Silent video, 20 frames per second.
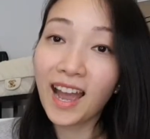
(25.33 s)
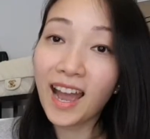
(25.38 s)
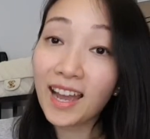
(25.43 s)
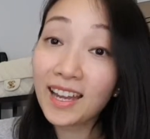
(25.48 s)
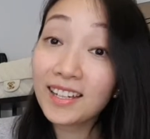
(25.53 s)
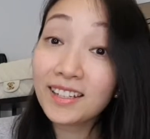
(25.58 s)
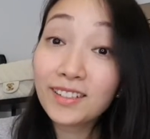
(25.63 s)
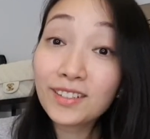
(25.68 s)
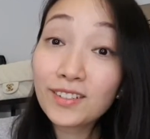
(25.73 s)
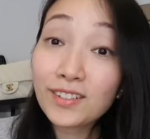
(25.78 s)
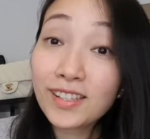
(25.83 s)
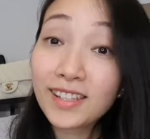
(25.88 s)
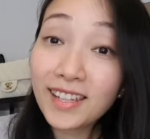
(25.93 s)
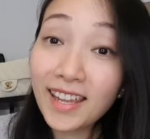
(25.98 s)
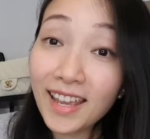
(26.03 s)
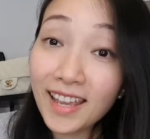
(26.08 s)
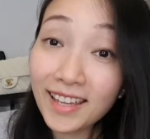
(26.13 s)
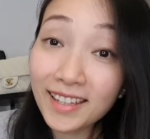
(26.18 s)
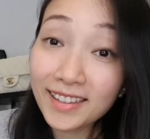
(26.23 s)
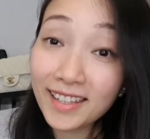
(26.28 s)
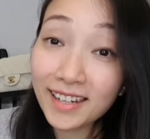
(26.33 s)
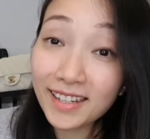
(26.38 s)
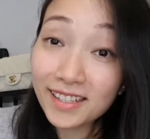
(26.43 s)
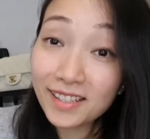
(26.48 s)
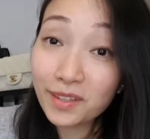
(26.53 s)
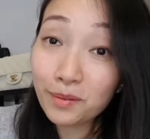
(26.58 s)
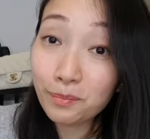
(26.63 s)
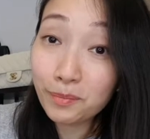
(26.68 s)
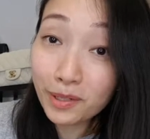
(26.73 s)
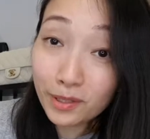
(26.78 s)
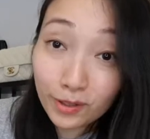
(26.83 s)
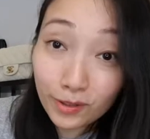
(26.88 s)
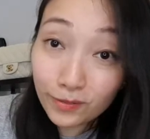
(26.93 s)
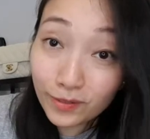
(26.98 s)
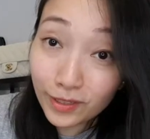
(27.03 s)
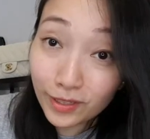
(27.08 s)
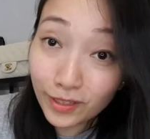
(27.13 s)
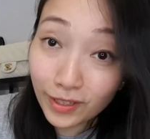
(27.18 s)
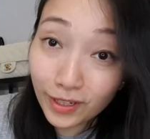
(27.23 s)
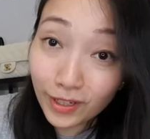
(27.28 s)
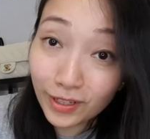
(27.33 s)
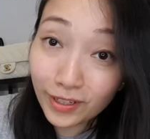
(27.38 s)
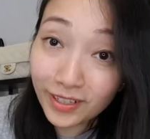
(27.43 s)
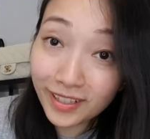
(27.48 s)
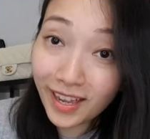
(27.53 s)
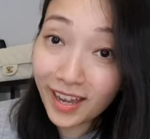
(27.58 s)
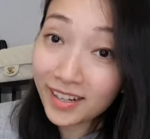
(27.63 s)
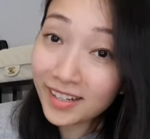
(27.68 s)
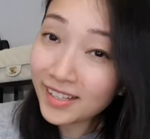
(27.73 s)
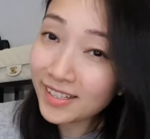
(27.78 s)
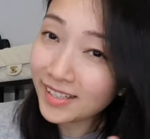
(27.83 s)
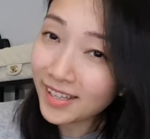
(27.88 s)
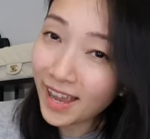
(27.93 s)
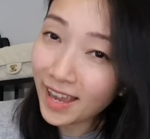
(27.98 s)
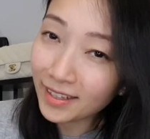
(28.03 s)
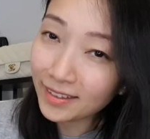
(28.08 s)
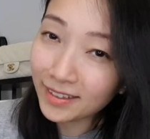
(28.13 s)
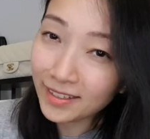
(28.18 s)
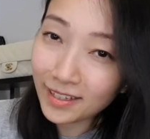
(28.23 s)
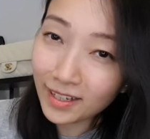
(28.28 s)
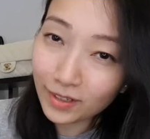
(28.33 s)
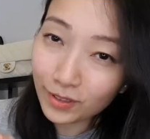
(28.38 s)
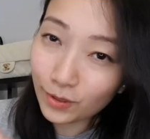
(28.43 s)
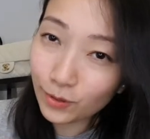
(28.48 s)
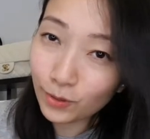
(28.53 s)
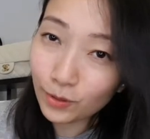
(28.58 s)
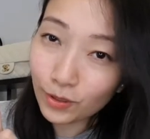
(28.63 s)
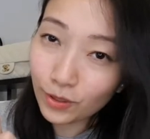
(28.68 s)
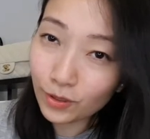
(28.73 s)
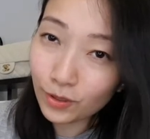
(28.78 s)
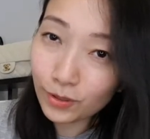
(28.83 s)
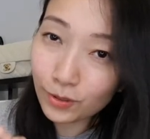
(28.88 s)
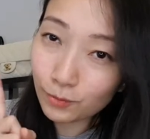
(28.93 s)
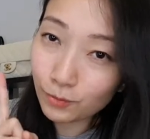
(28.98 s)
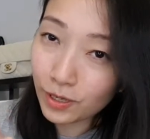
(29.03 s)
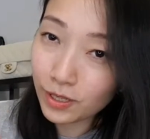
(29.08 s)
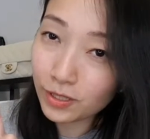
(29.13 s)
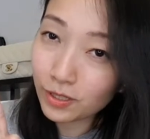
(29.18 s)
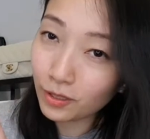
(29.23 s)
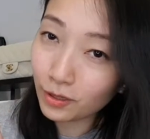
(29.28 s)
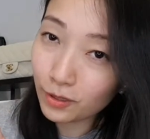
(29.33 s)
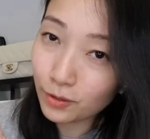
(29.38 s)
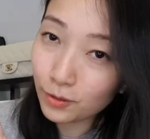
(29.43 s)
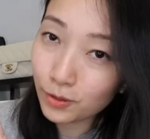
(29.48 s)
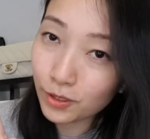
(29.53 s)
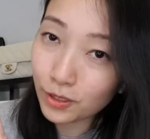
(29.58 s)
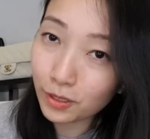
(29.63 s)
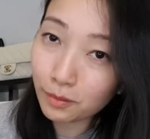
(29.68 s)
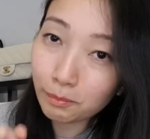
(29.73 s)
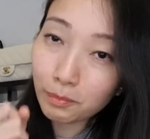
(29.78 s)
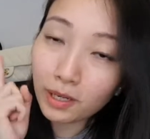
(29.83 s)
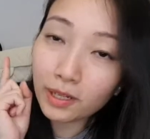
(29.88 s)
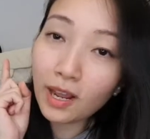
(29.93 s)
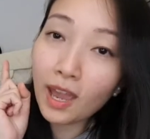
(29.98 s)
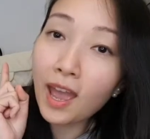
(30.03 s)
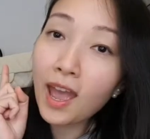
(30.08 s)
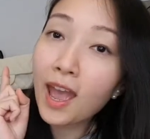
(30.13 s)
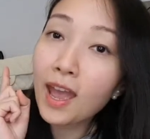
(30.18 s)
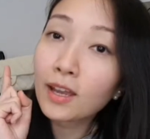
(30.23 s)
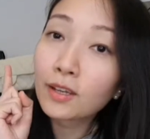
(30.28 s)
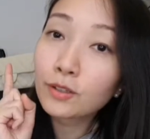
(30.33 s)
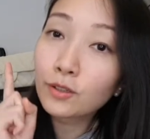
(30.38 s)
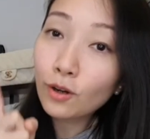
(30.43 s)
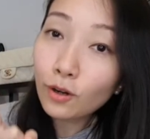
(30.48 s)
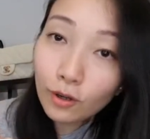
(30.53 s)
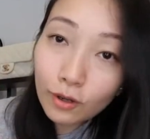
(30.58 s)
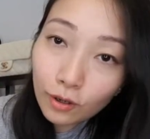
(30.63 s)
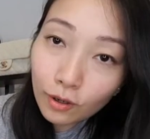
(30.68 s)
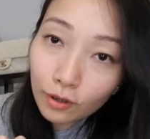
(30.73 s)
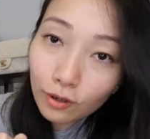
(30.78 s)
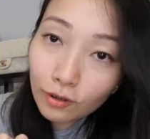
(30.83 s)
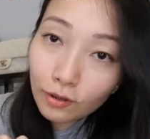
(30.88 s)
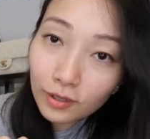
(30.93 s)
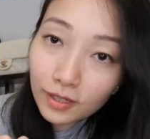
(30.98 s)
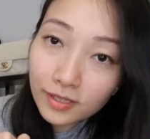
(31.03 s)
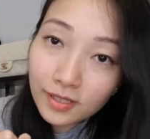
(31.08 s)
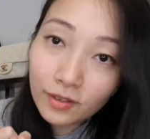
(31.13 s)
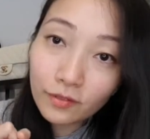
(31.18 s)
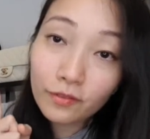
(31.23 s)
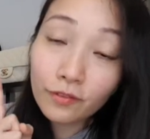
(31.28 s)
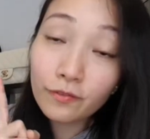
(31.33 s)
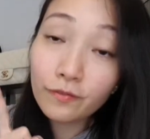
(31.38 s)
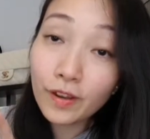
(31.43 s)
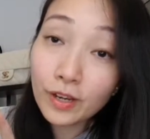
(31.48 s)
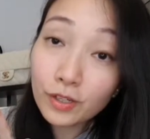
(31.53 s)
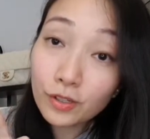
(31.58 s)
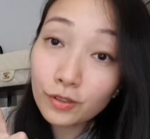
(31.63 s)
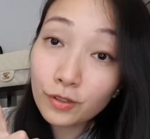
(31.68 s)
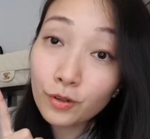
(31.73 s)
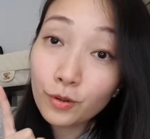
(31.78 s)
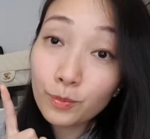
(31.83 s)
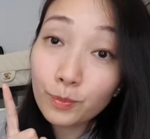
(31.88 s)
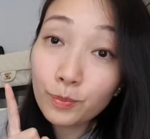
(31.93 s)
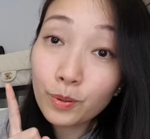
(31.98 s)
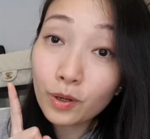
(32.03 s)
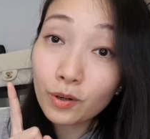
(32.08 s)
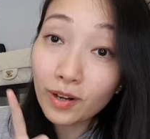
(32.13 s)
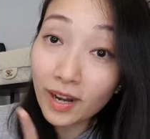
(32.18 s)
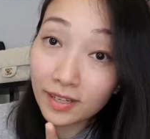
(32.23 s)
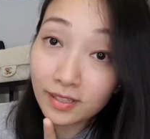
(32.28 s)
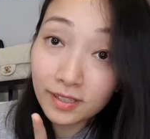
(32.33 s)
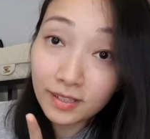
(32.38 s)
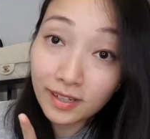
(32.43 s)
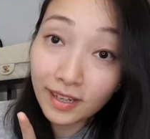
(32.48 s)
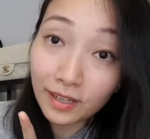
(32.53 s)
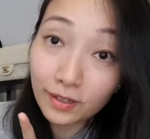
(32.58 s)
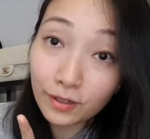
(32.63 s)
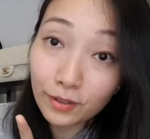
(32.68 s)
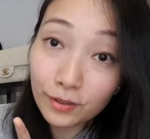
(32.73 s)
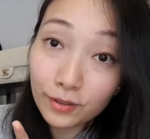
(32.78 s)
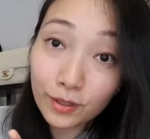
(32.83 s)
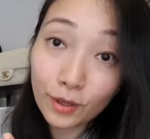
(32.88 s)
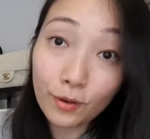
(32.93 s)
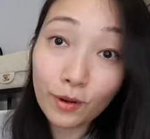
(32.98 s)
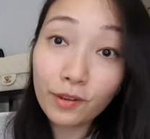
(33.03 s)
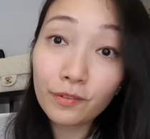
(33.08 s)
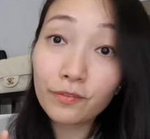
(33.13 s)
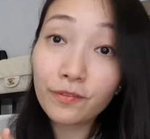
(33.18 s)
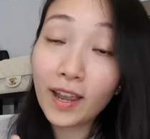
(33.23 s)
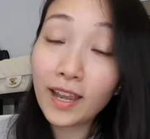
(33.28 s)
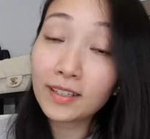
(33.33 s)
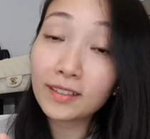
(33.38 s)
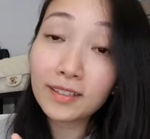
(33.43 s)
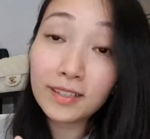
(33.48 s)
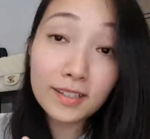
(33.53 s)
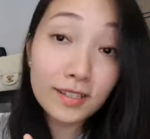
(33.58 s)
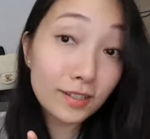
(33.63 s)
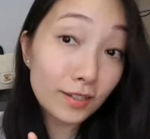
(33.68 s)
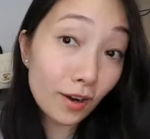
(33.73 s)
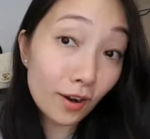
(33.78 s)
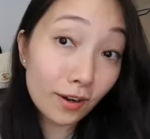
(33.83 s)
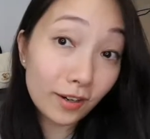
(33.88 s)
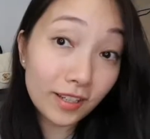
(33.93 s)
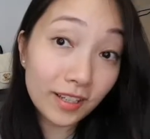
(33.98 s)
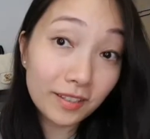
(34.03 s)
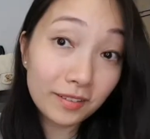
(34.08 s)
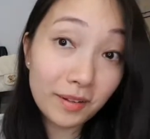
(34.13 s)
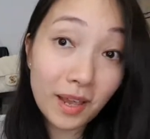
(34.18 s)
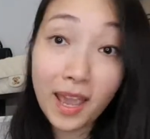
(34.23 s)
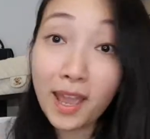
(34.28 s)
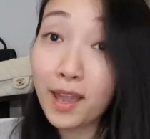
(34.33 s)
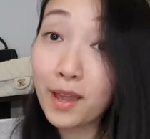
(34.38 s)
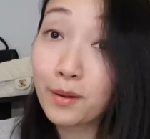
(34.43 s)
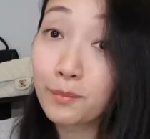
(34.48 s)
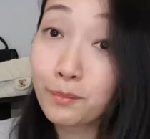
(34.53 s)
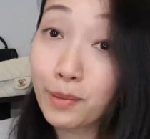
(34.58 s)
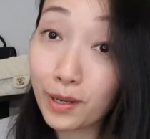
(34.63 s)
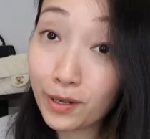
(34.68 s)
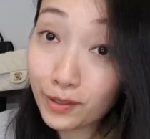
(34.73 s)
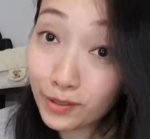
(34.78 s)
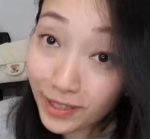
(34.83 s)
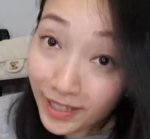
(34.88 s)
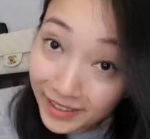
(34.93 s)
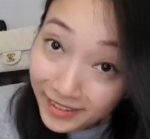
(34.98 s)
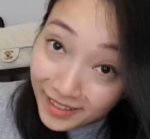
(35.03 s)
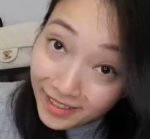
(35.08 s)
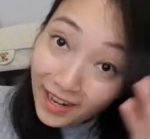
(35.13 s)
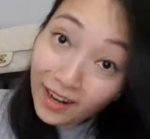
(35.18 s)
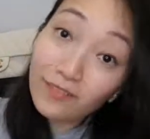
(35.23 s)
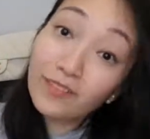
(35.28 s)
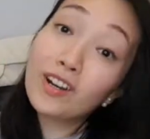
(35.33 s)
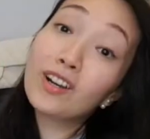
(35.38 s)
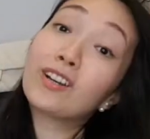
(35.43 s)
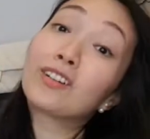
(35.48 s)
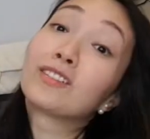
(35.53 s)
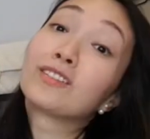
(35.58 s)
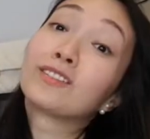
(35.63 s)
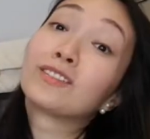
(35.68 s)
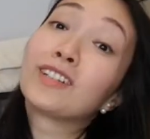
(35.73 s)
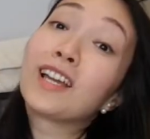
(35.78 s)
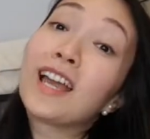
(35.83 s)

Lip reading: I understand that it's the middle of the year, not exactly a New Year's resolution, but your girl is a professional procrastinator, so I finally started. Better late than never.